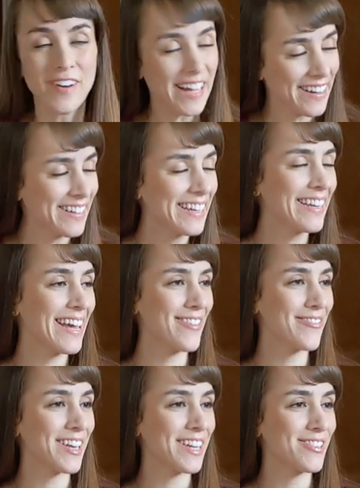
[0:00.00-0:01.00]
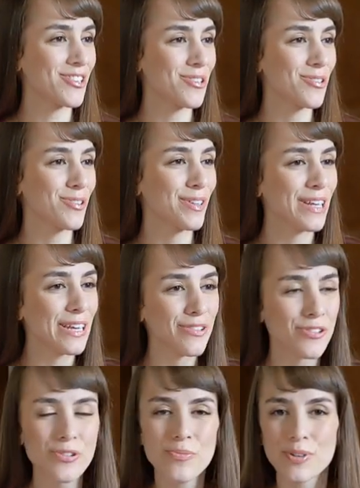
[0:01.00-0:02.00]
finally gave in to the
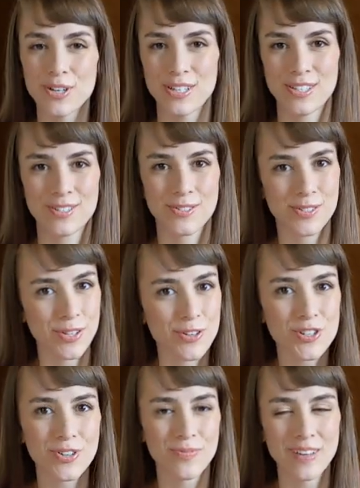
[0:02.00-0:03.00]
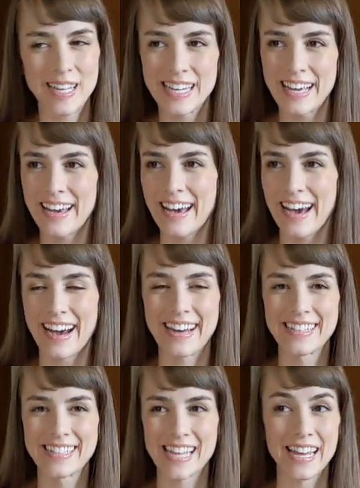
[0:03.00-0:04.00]
numerous social media
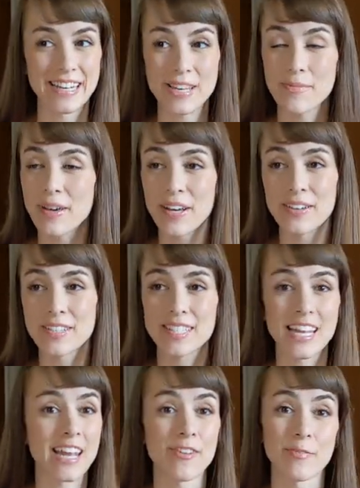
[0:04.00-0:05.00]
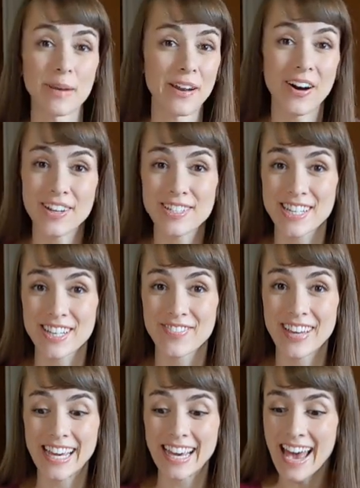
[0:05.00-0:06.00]
ads and emails that have been haunting
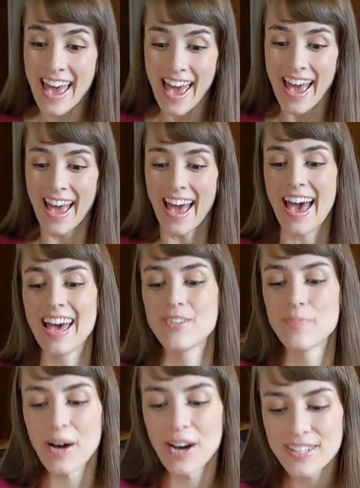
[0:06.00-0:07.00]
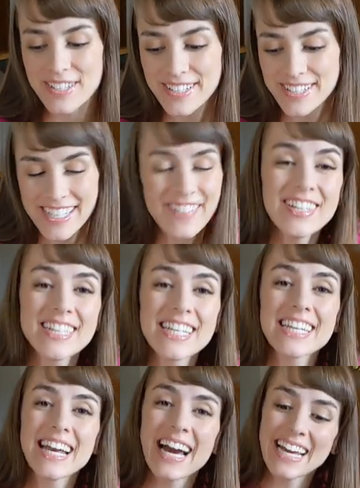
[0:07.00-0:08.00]
me and bought
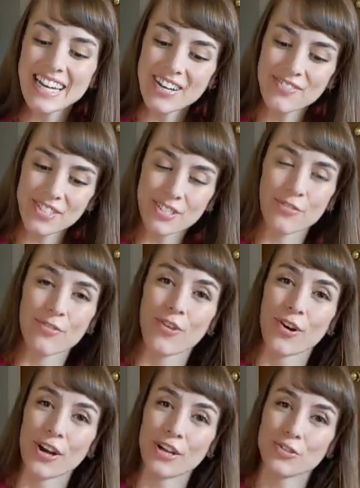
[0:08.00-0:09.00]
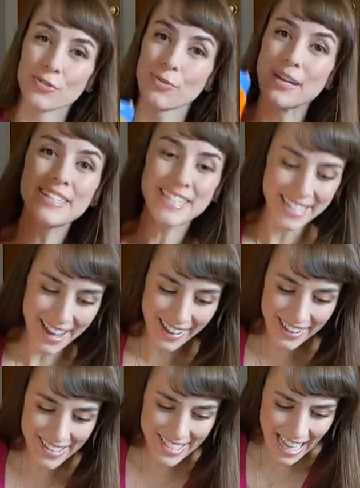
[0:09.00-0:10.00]
17 items for
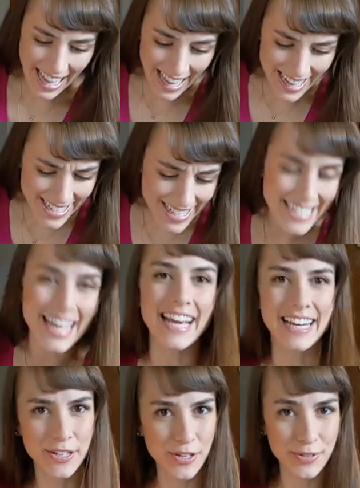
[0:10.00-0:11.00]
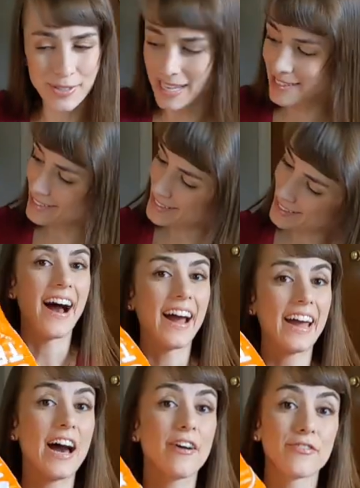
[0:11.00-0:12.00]
$20.82. I
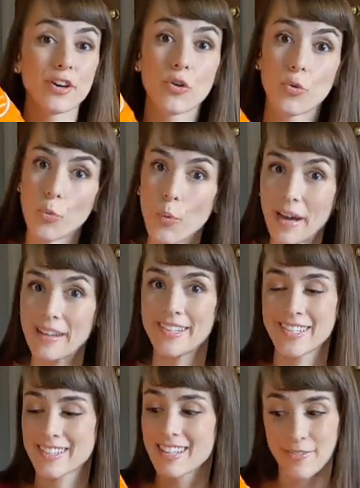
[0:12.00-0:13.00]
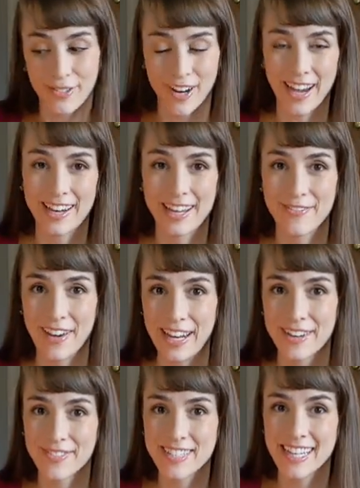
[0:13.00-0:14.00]
have quite the variety of
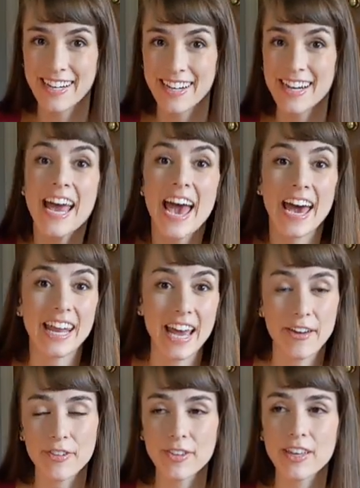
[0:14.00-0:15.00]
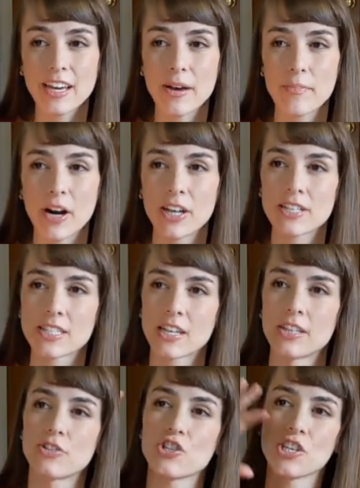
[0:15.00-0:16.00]
items here and everything I bought is
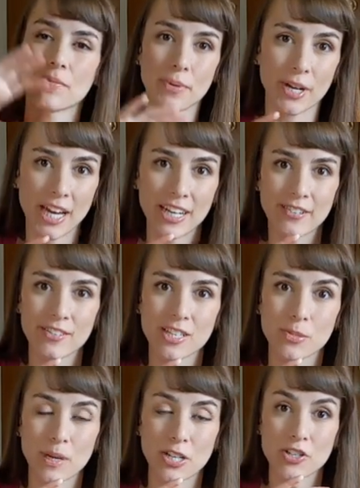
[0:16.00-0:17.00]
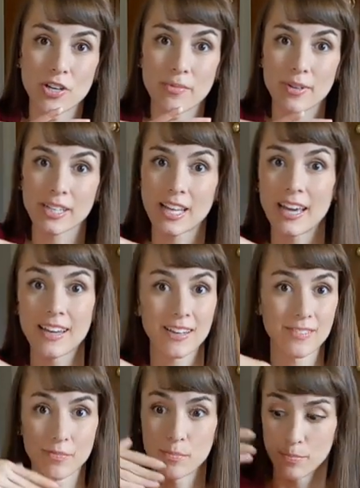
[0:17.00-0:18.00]
on the cheaper end of the spectrum, like
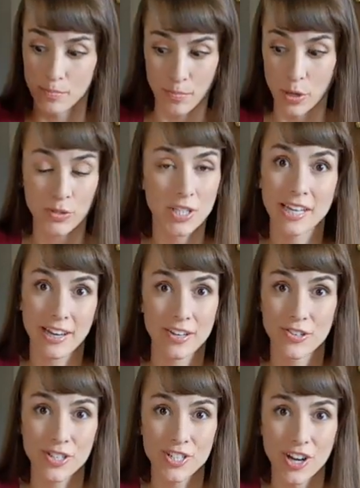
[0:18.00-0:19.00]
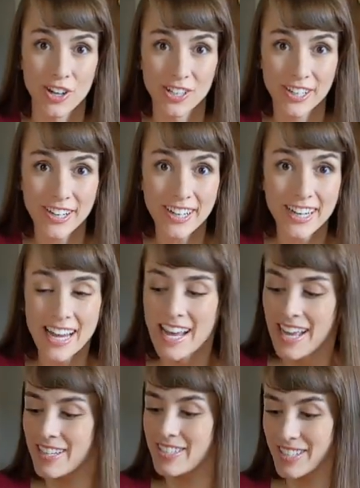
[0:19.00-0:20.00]
mostly under a dollar.
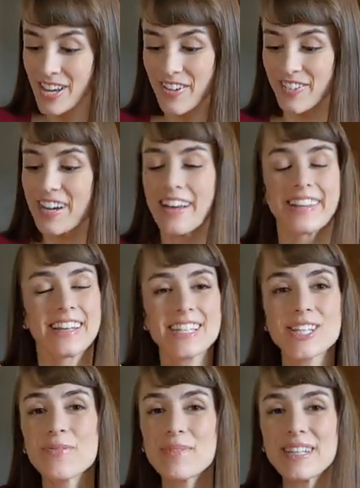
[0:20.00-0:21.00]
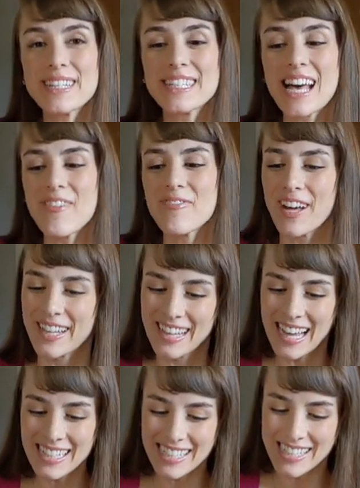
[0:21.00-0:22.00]
So let's open this up.
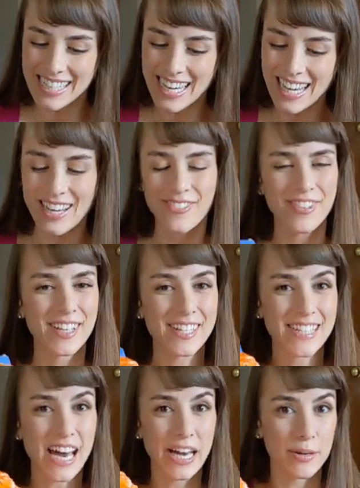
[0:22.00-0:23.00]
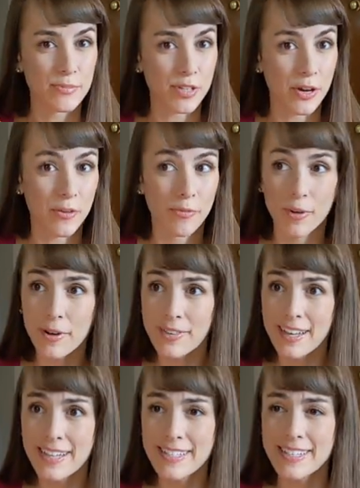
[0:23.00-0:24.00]
Let's see if these items are worth
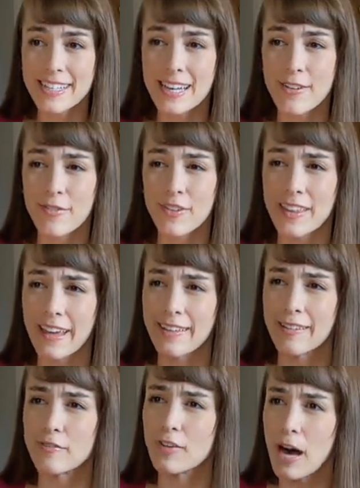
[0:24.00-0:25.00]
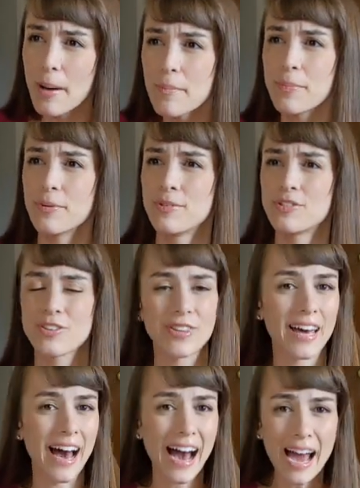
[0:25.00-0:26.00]
it, if they live up to
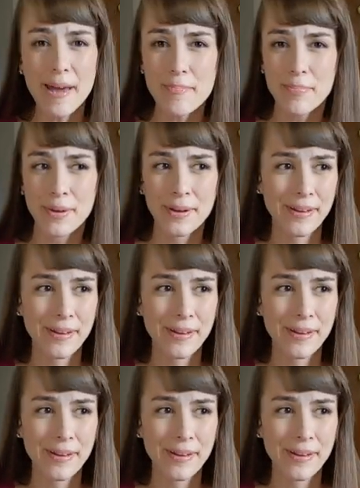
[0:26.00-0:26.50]
the hype.